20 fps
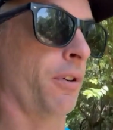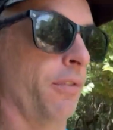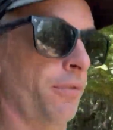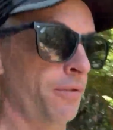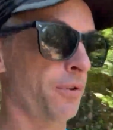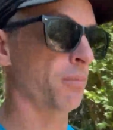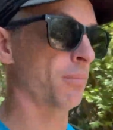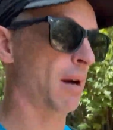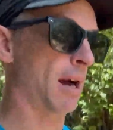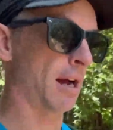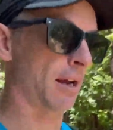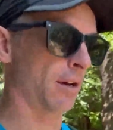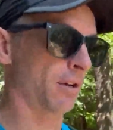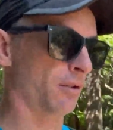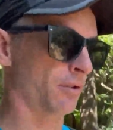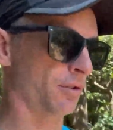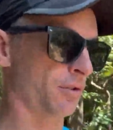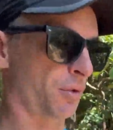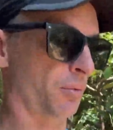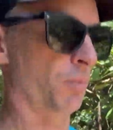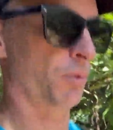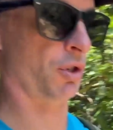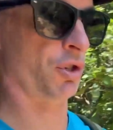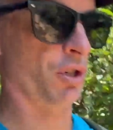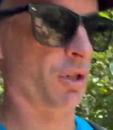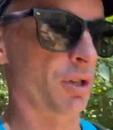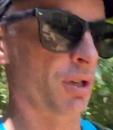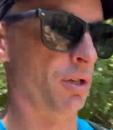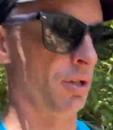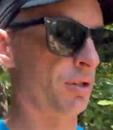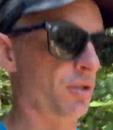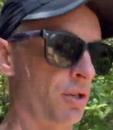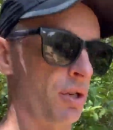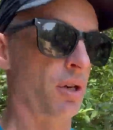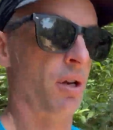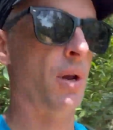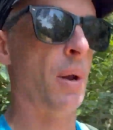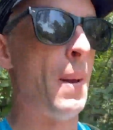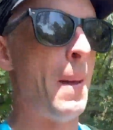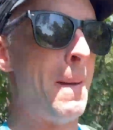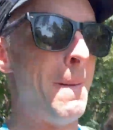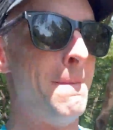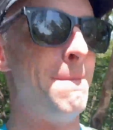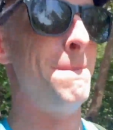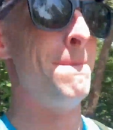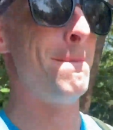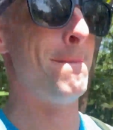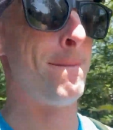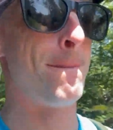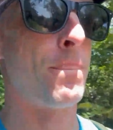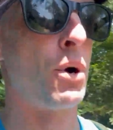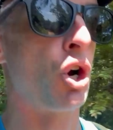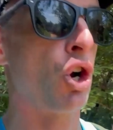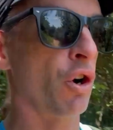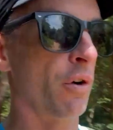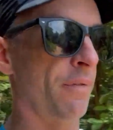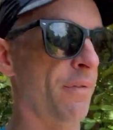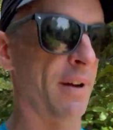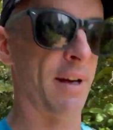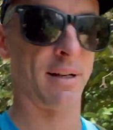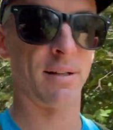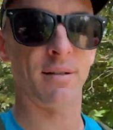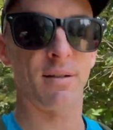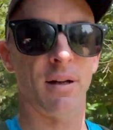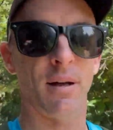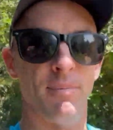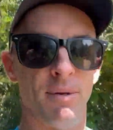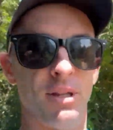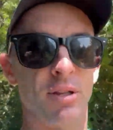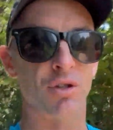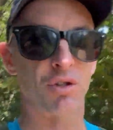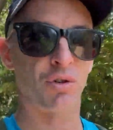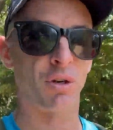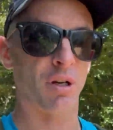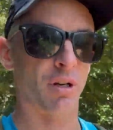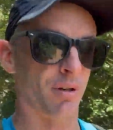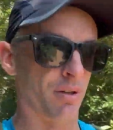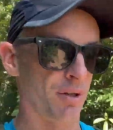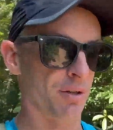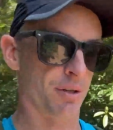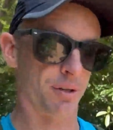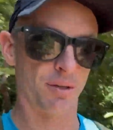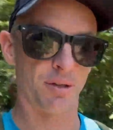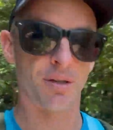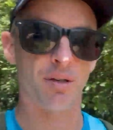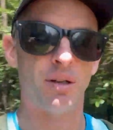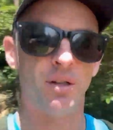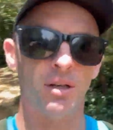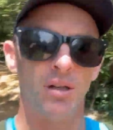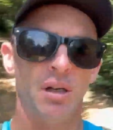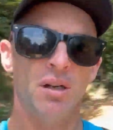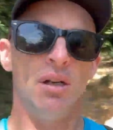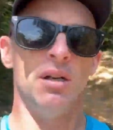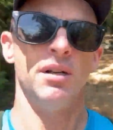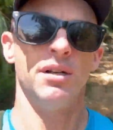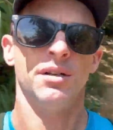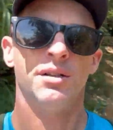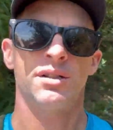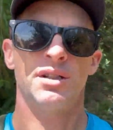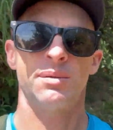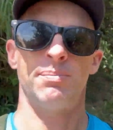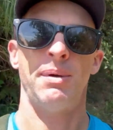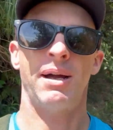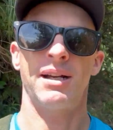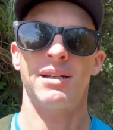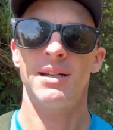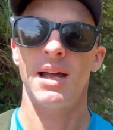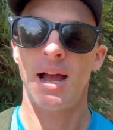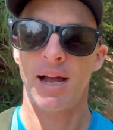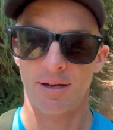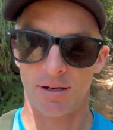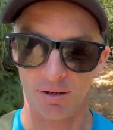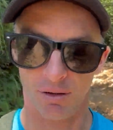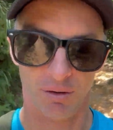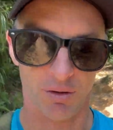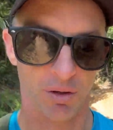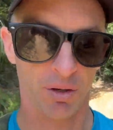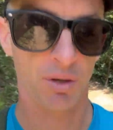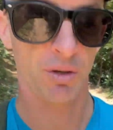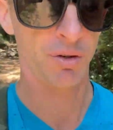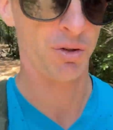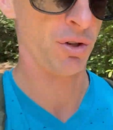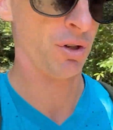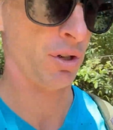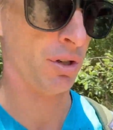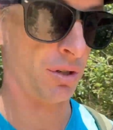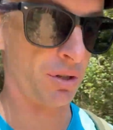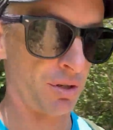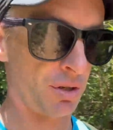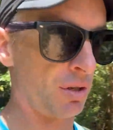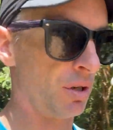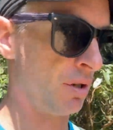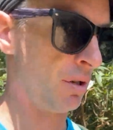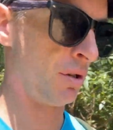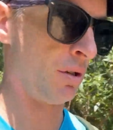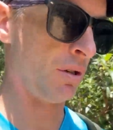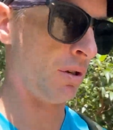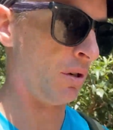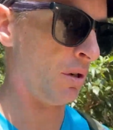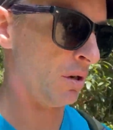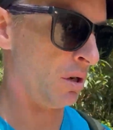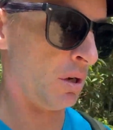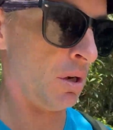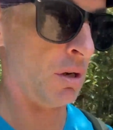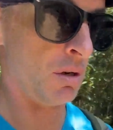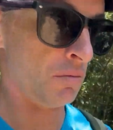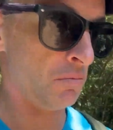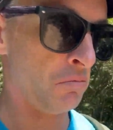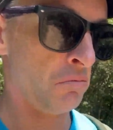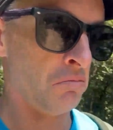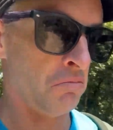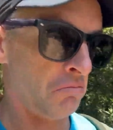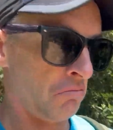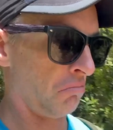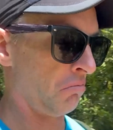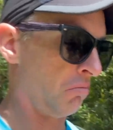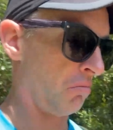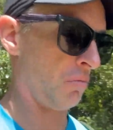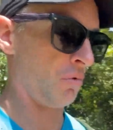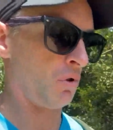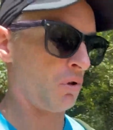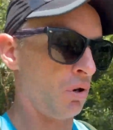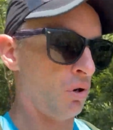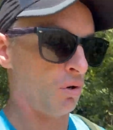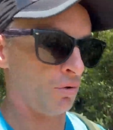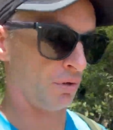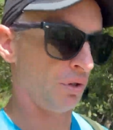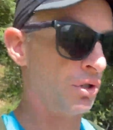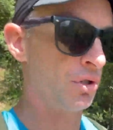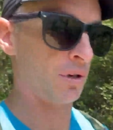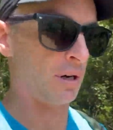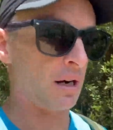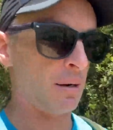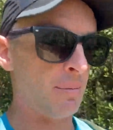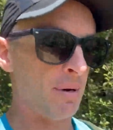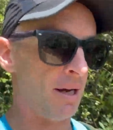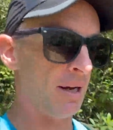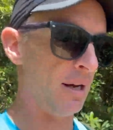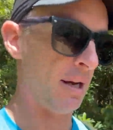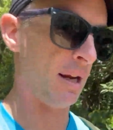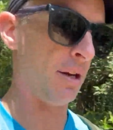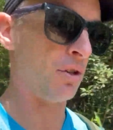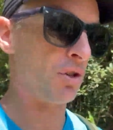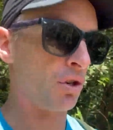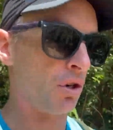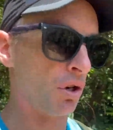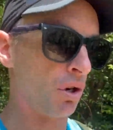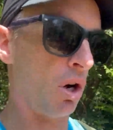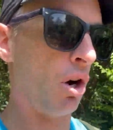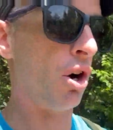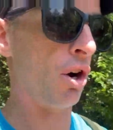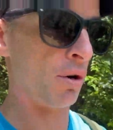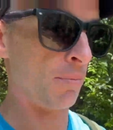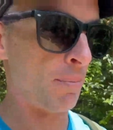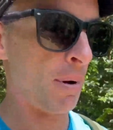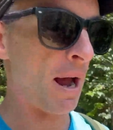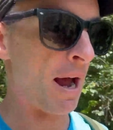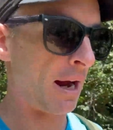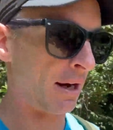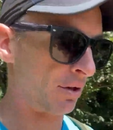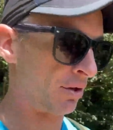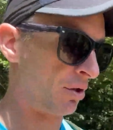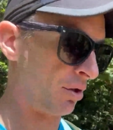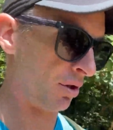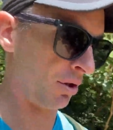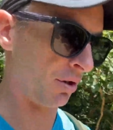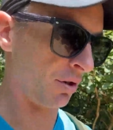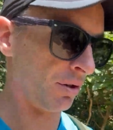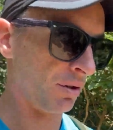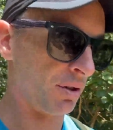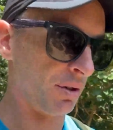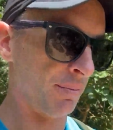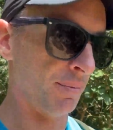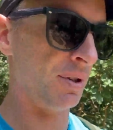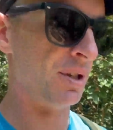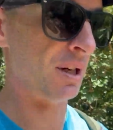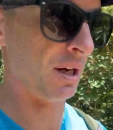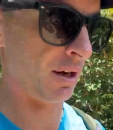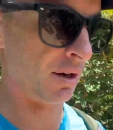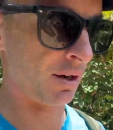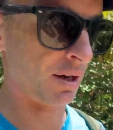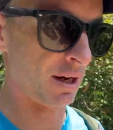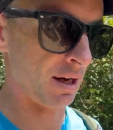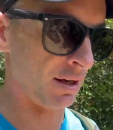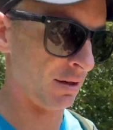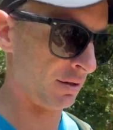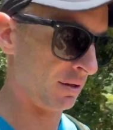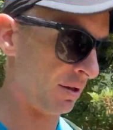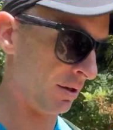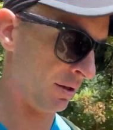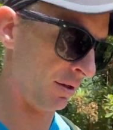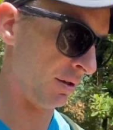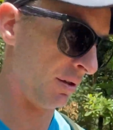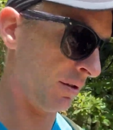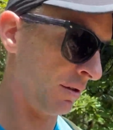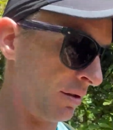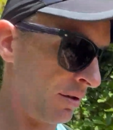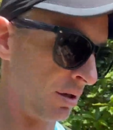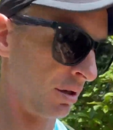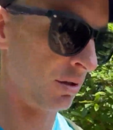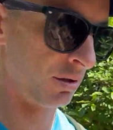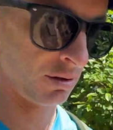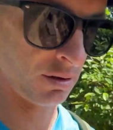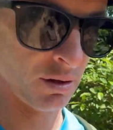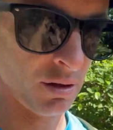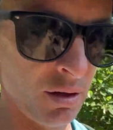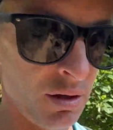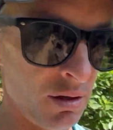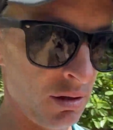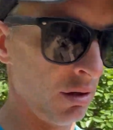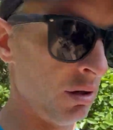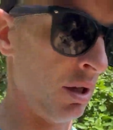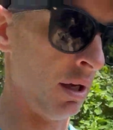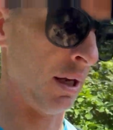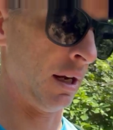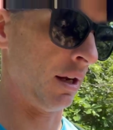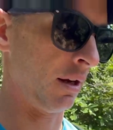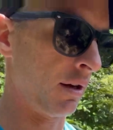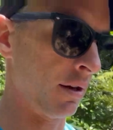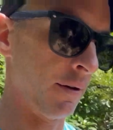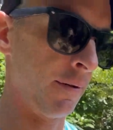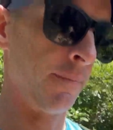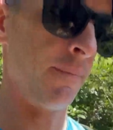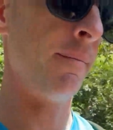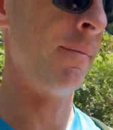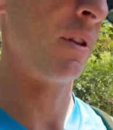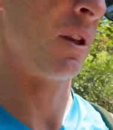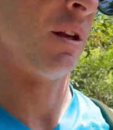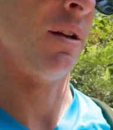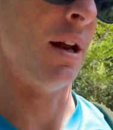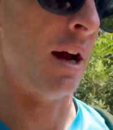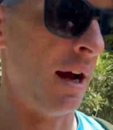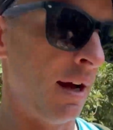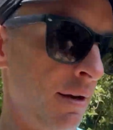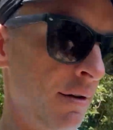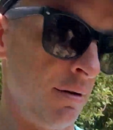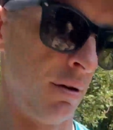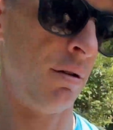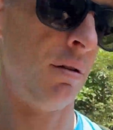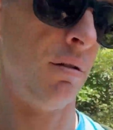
a few miles, which is perfect. I mean, this trail is spectacular. Just totally surrounded by nature, hard packed dirt, some staircases, like not